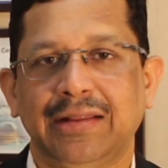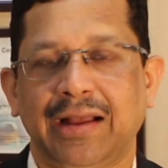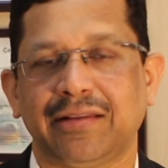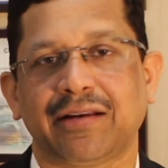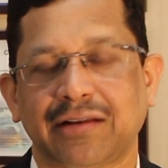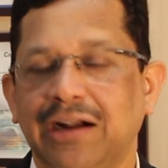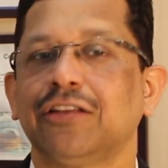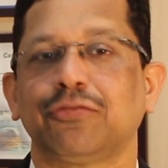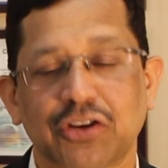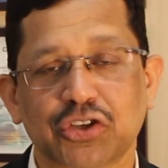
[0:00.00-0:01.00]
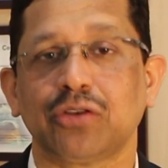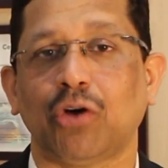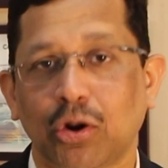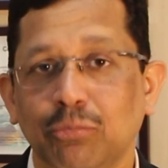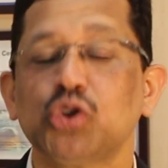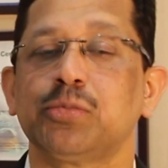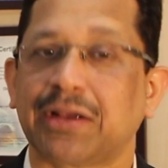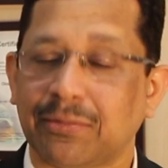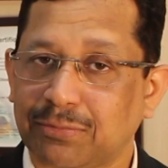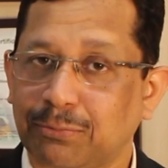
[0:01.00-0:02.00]
and erectile dysfunction almost
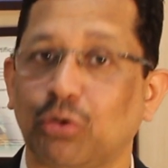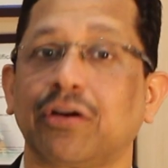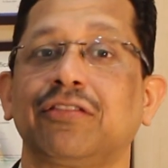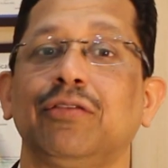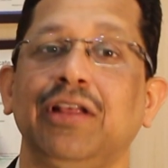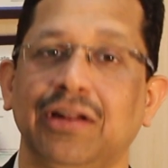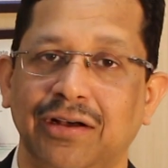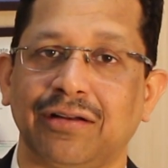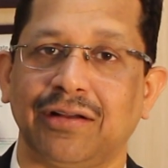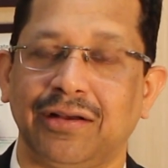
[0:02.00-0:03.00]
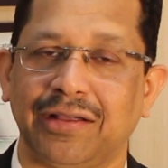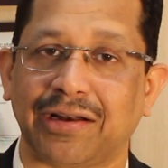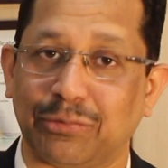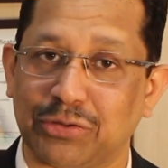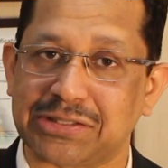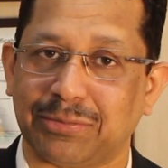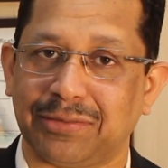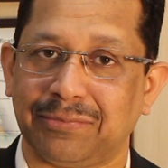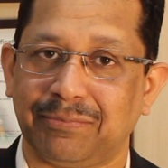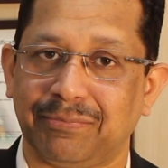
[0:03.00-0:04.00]
becomes progressively and irreversible.
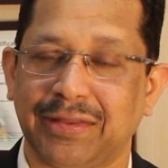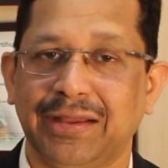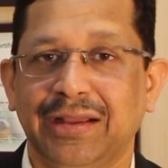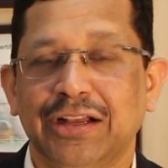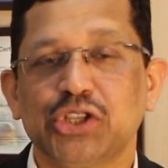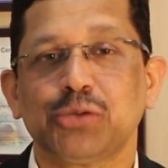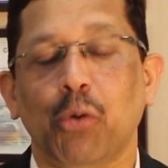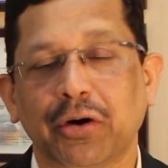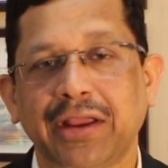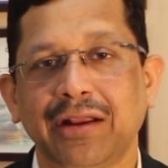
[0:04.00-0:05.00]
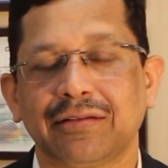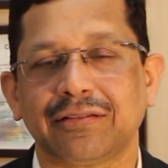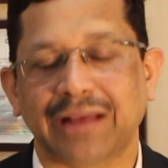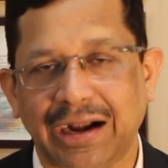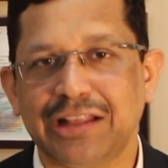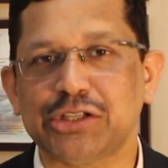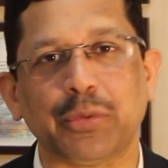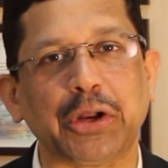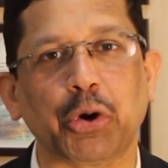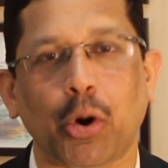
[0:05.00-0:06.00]
Smoking, sadly, is a
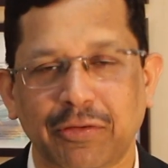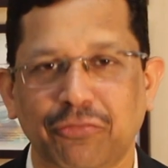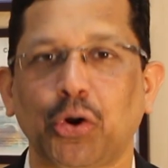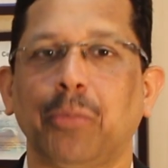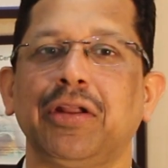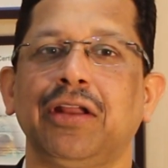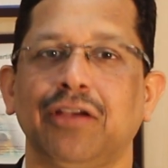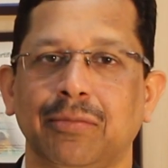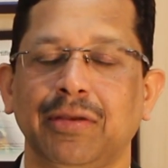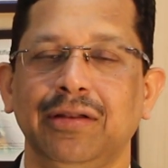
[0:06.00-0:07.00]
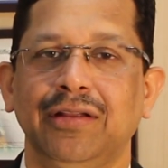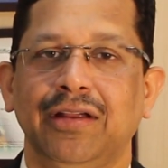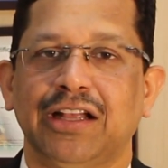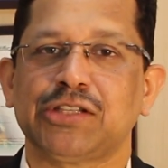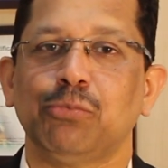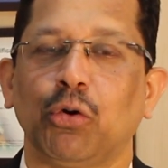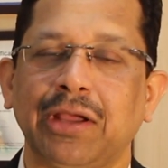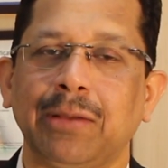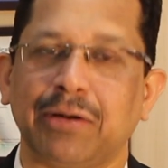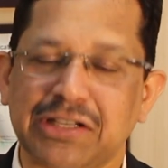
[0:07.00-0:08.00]
very common phenomenon in young men, and
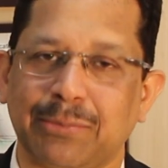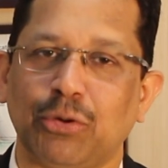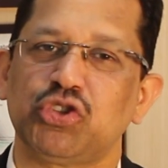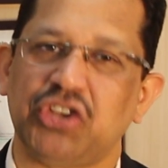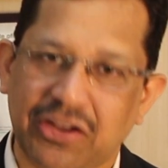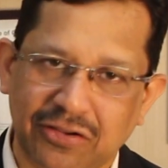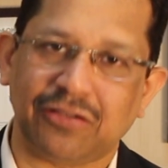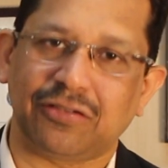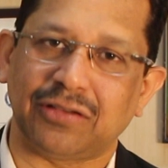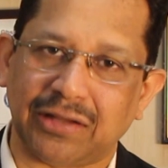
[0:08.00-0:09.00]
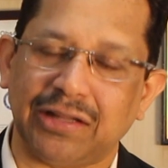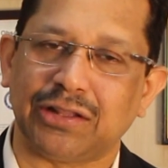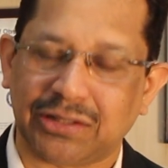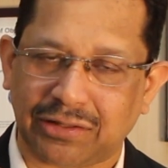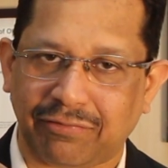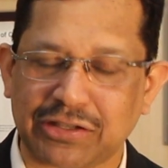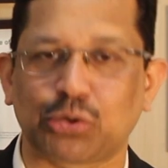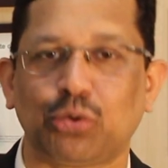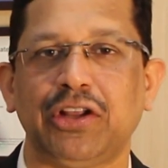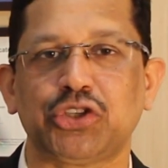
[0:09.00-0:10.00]
smoking brings about changes in the
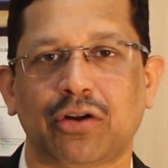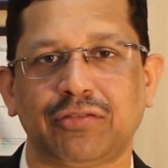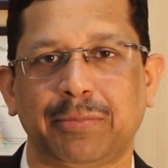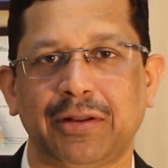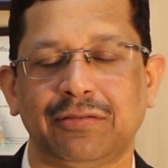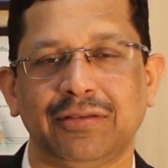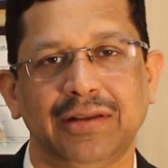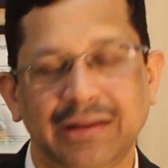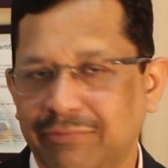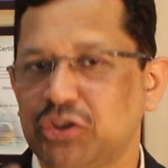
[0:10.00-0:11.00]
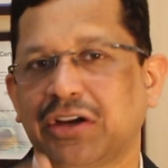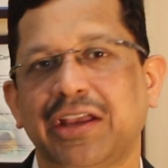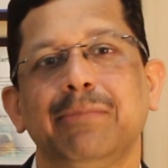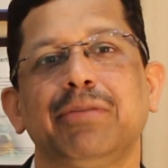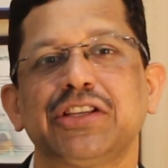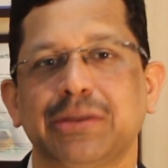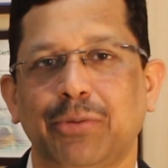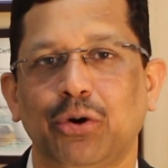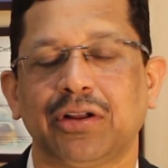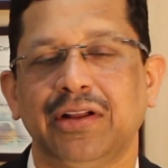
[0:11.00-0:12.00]
vasculature of the penis, which again brings
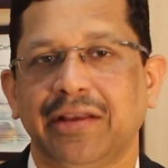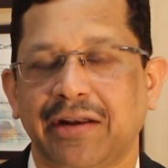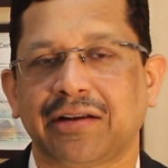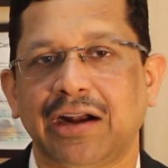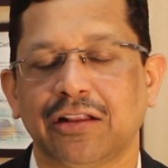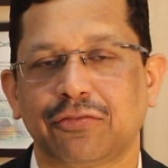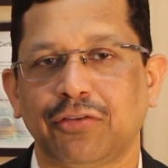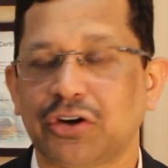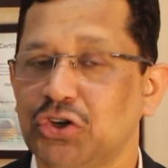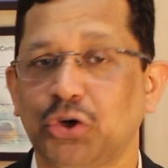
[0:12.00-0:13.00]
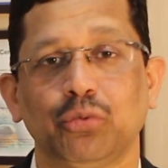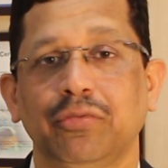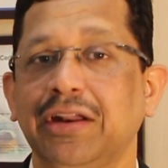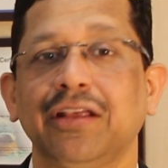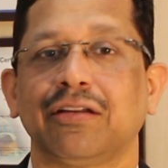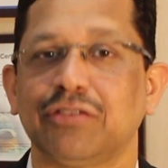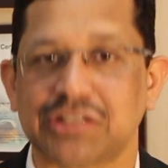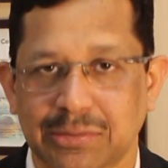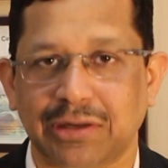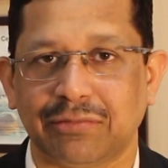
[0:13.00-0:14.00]
about erectile dysfunction to very
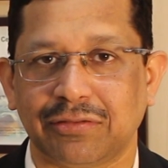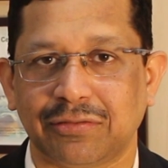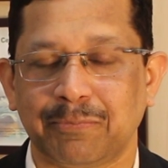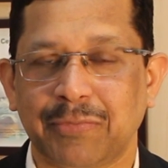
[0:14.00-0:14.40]
irreversible levels.